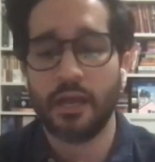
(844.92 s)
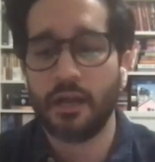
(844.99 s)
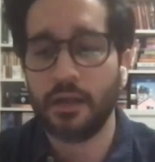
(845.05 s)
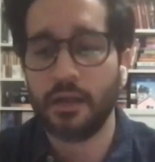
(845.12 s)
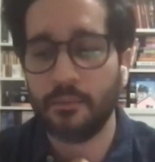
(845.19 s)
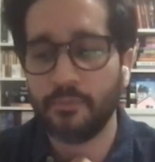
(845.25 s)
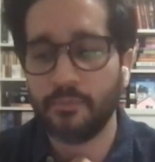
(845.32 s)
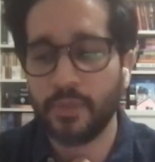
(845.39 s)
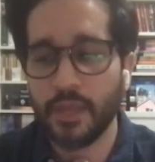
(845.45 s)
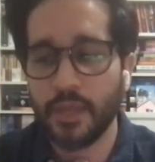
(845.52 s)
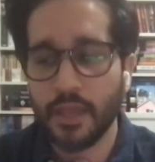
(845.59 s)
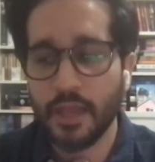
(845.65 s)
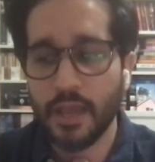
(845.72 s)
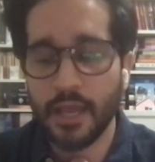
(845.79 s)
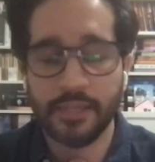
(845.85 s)
And
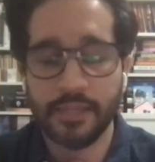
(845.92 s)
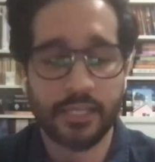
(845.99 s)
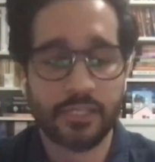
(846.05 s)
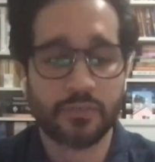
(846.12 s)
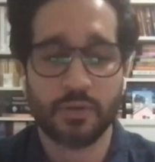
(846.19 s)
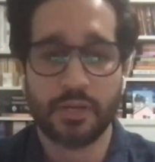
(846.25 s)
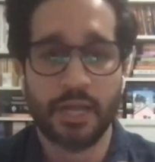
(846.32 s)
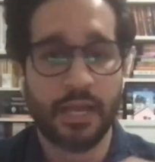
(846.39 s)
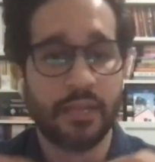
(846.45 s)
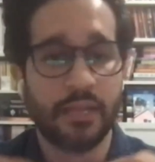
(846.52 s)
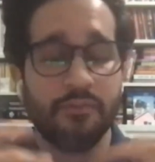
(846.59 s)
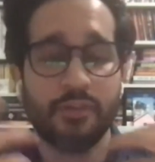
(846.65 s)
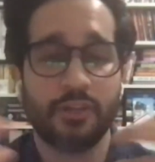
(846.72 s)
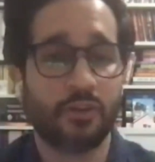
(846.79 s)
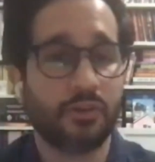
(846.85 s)
that's what kind
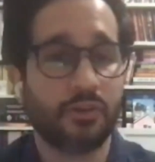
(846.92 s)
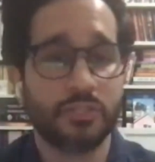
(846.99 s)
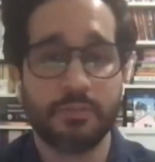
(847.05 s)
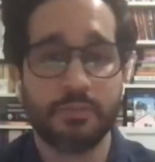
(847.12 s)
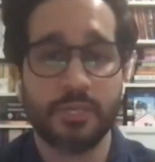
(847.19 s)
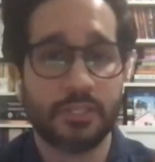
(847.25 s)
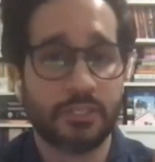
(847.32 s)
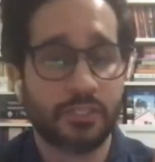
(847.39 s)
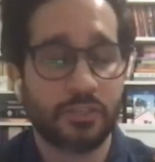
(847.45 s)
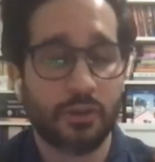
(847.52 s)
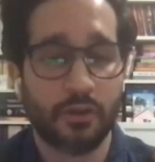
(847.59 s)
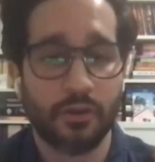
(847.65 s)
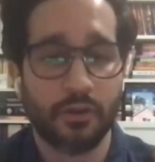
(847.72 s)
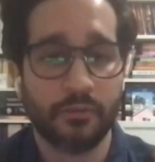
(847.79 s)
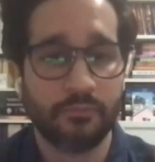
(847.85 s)
of encouraged me to
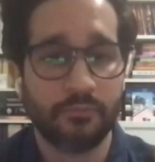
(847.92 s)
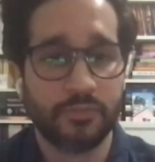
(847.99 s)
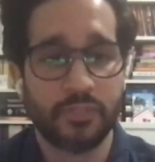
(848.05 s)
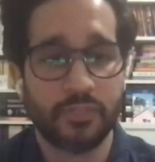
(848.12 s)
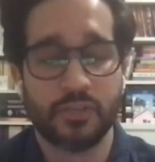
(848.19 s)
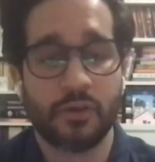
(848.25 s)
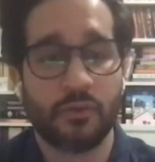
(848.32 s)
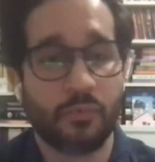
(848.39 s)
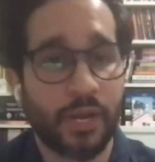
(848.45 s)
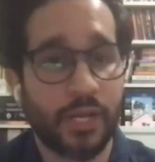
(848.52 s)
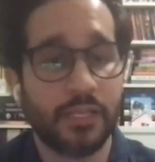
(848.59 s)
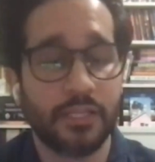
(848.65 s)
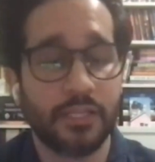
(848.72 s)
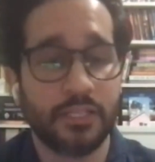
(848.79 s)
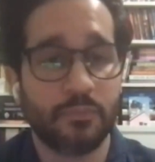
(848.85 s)
start
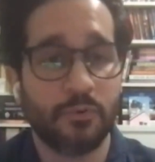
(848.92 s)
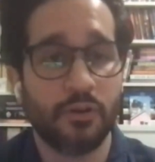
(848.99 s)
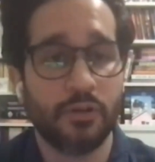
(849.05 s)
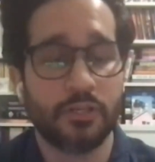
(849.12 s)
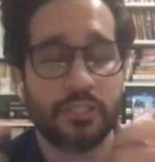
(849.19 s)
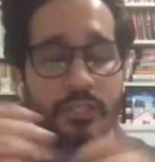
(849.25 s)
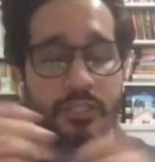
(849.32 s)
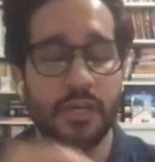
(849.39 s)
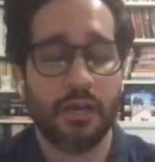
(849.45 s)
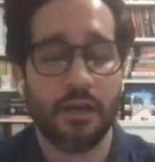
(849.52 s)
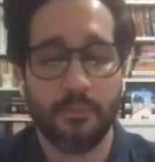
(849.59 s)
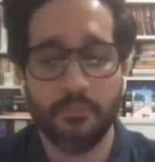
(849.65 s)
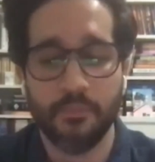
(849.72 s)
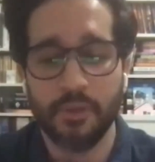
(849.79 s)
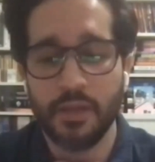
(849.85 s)
writing these books.
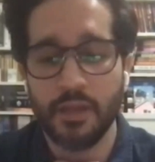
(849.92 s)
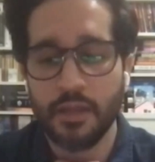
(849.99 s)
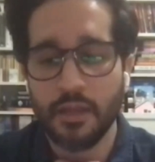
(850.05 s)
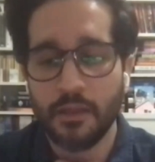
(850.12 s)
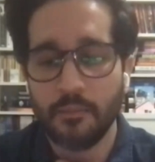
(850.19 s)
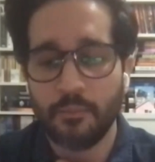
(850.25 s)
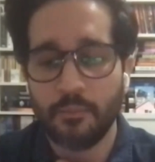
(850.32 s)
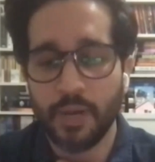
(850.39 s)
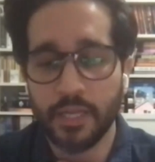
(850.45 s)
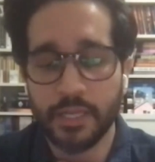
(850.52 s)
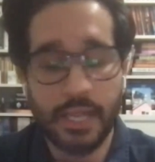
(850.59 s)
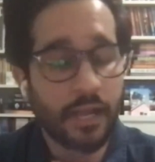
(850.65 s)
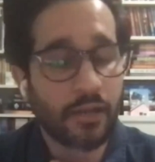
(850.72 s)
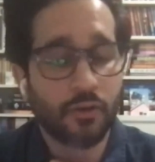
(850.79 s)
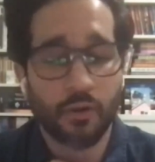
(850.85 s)
But
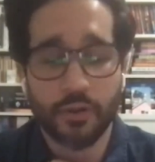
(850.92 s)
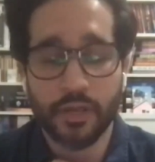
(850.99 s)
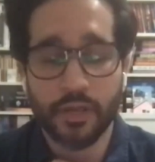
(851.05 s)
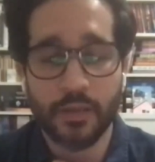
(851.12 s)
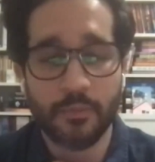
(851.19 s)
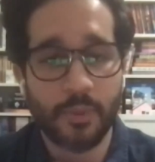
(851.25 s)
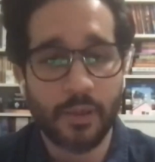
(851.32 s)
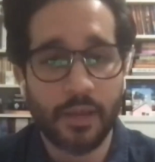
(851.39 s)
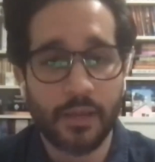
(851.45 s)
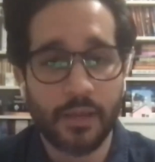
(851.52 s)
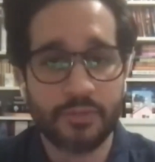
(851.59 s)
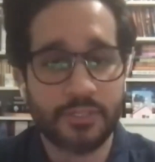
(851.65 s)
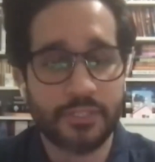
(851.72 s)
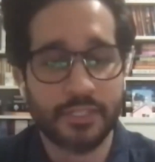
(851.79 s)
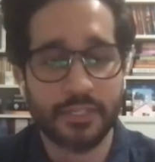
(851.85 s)
yeah, growing up, it
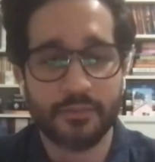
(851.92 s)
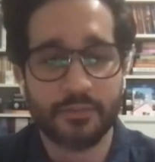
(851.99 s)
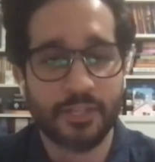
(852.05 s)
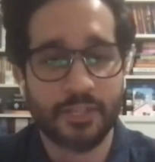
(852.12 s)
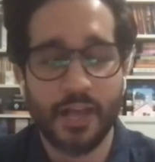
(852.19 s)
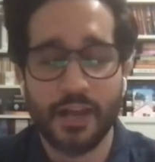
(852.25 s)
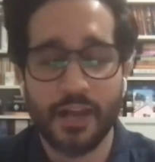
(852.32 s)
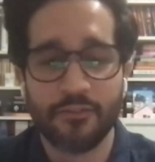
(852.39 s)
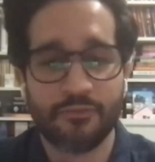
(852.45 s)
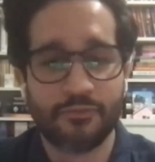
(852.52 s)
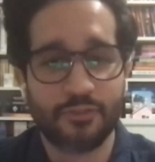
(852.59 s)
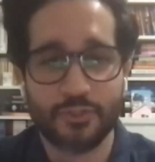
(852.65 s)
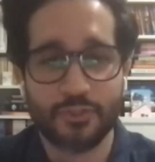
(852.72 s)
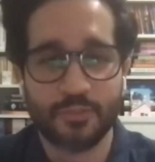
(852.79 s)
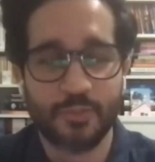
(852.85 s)
was a lot
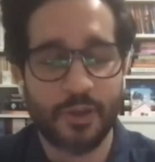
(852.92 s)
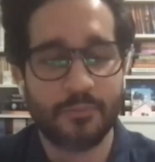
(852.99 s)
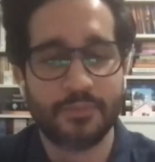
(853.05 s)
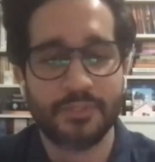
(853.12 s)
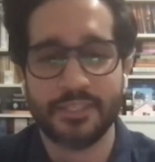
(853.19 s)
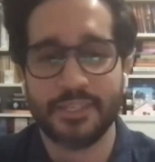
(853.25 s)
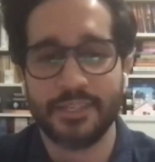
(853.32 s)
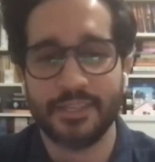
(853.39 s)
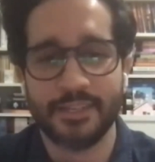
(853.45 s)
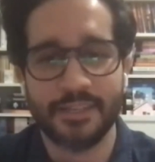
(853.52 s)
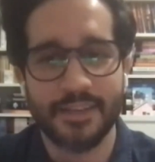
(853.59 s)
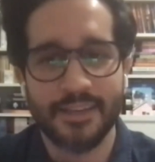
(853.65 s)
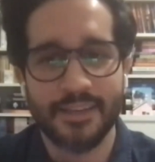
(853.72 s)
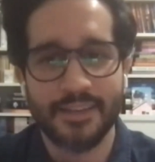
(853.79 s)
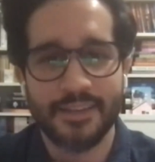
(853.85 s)
of Goosebumps and
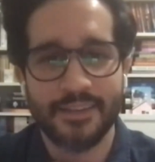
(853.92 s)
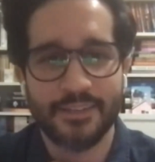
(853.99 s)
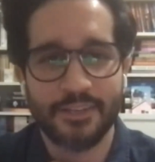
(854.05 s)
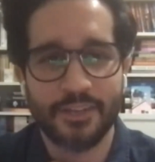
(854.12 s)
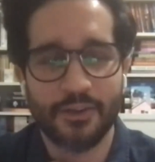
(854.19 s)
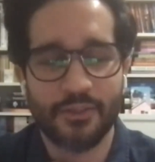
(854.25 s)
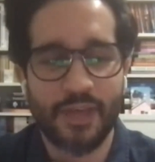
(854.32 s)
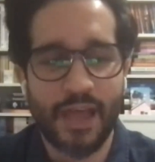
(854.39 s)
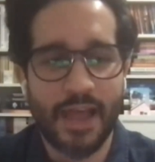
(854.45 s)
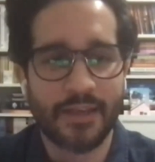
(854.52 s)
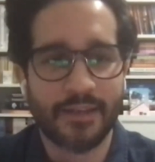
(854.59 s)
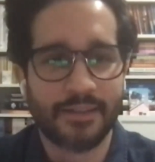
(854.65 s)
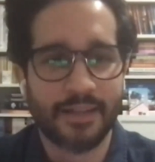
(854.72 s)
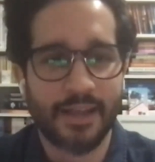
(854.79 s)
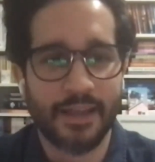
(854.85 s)

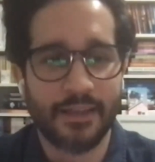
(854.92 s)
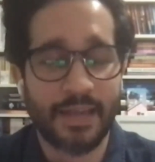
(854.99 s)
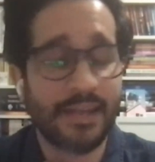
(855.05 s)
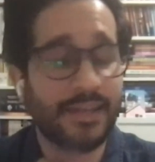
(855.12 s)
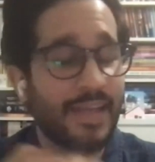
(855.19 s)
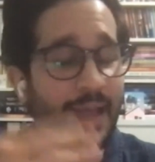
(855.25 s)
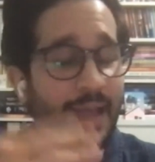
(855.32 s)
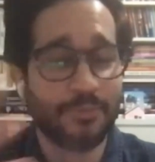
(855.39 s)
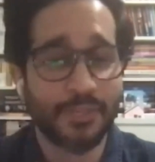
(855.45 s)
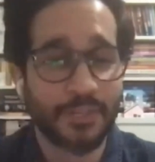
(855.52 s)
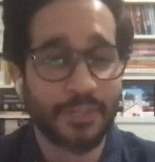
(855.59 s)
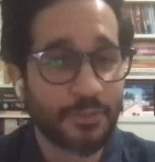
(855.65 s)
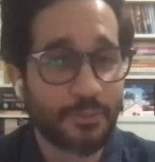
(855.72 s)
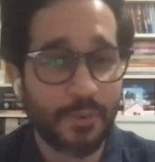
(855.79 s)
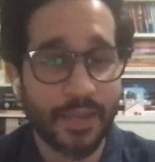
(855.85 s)
that kind and Captain
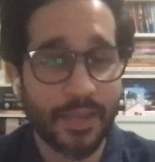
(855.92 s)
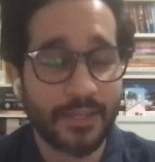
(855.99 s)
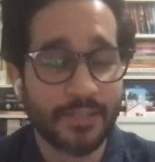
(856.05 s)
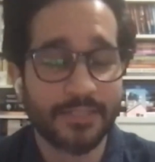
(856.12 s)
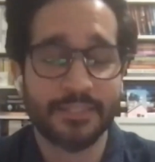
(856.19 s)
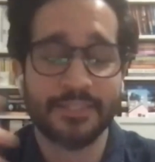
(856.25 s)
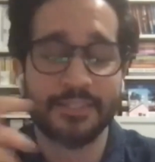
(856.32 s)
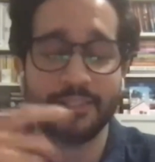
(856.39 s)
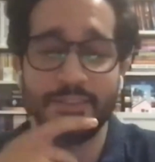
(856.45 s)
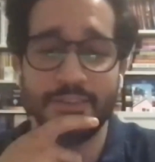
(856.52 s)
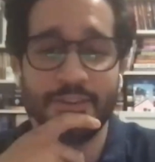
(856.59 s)
Underpants,